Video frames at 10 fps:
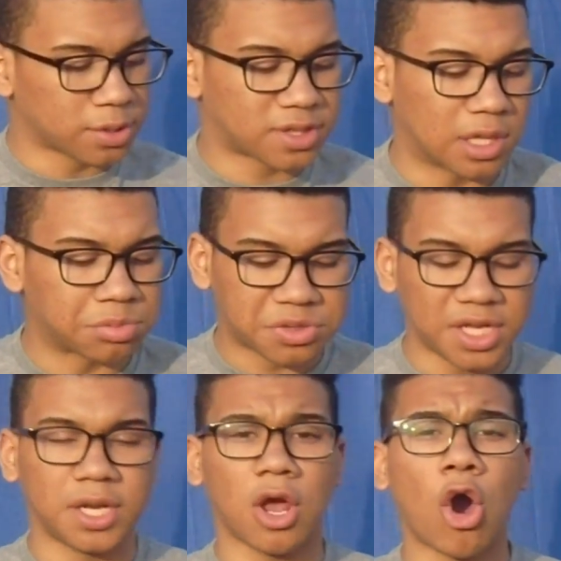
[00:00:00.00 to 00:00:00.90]
you
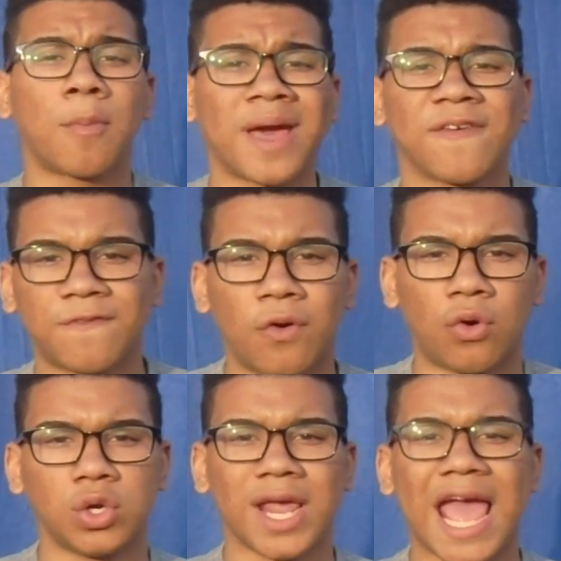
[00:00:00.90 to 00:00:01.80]
something on my
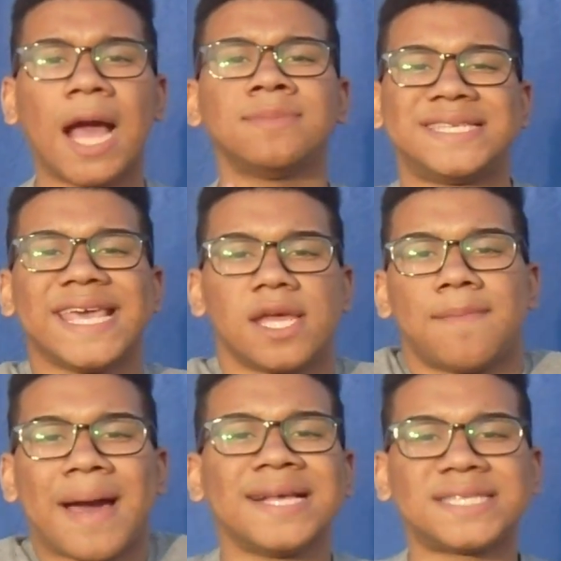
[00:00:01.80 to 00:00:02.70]
phone, I'm taking
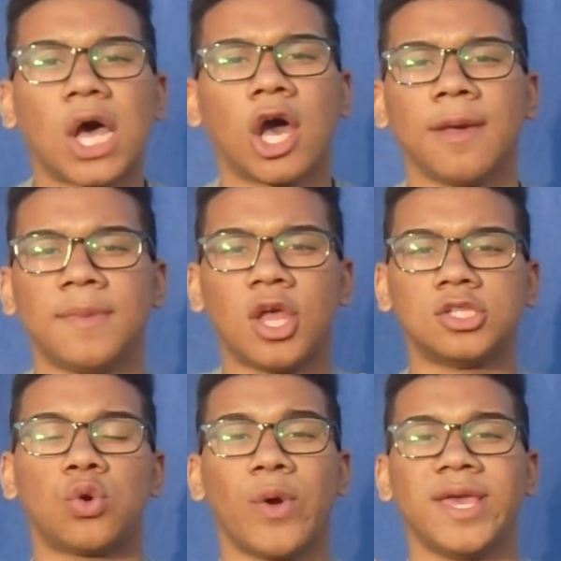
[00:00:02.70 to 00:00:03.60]
my time
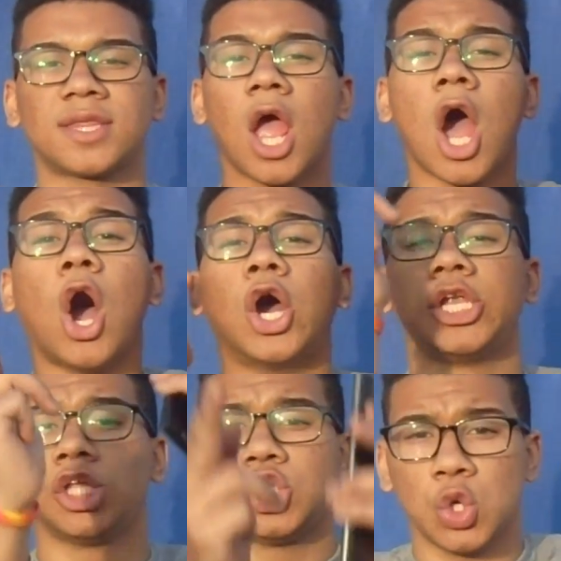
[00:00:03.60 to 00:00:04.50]
to waste on
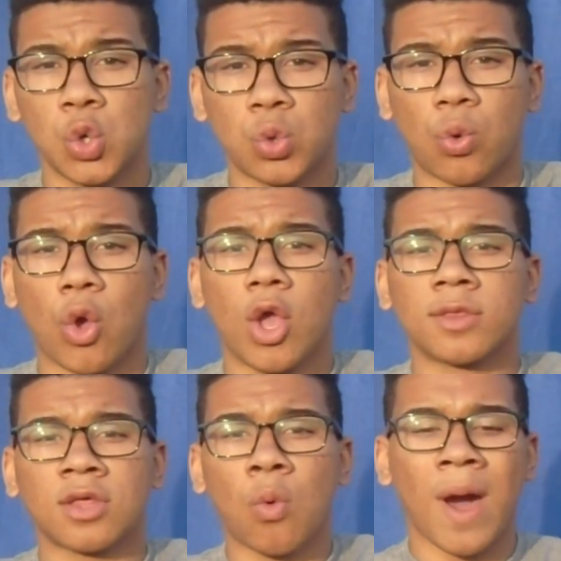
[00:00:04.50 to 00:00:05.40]
you.
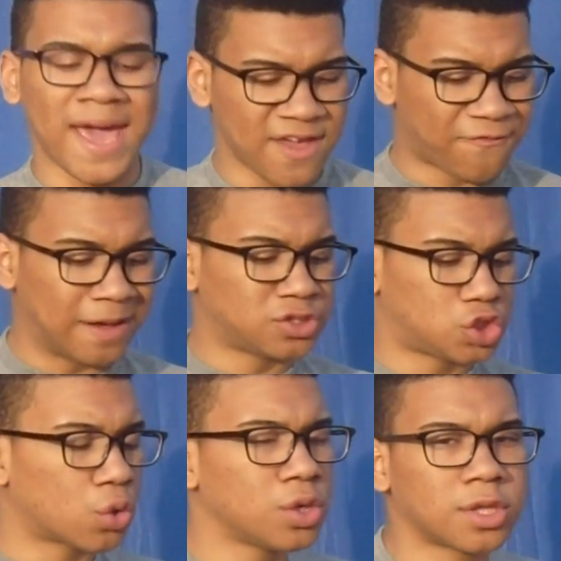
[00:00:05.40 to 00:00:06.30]
So why, if I'm
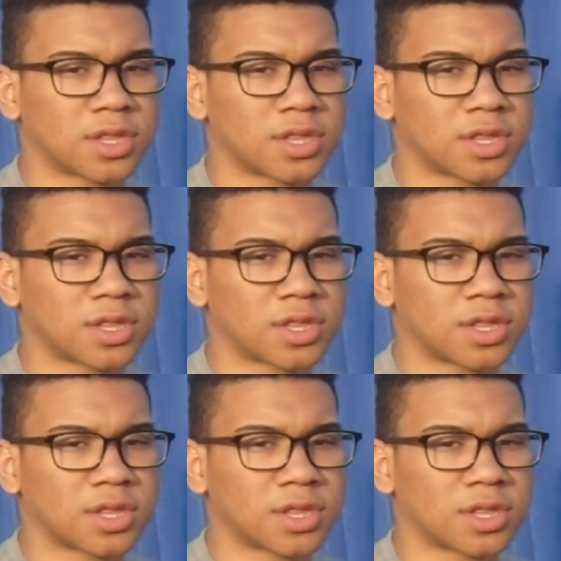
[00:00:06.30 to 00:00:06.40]
showing you